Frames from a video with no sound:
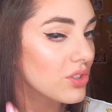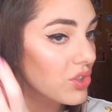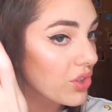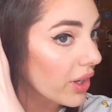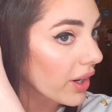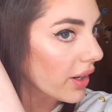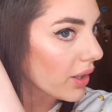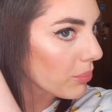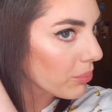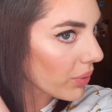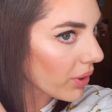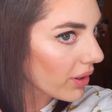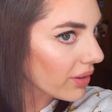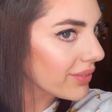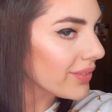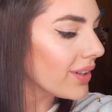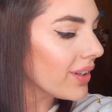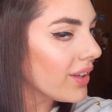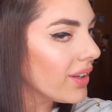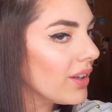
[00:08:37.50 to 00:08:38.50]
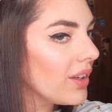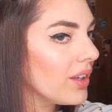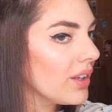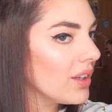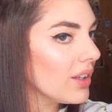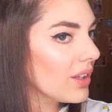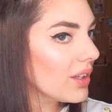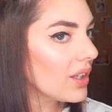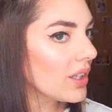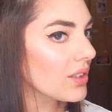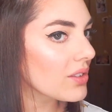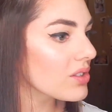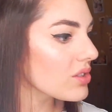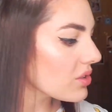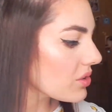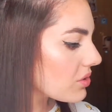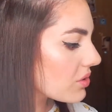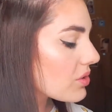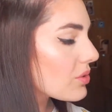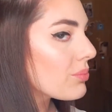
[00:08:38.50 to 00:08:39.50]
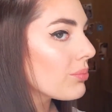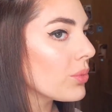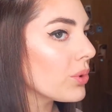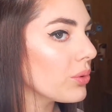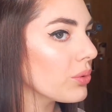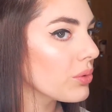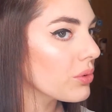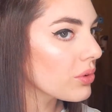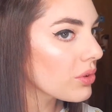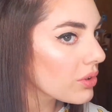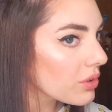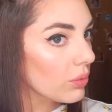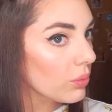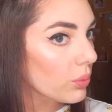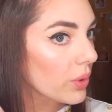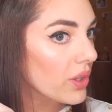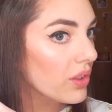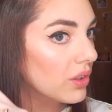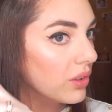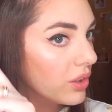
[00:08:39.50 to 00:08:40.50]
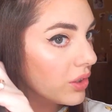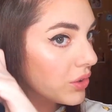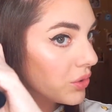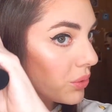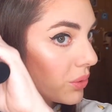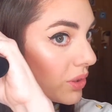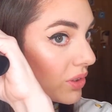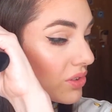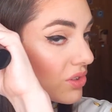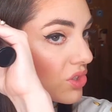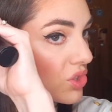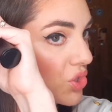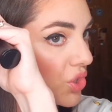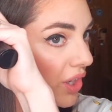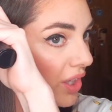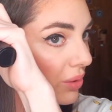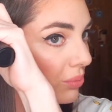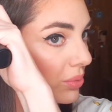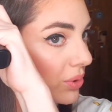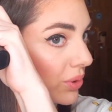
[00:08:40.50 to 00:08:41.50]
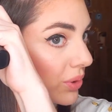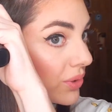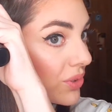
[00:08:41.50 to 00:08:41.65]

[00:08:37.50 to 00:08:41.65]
dry, but it's smooth. Whether you're doing a straight blow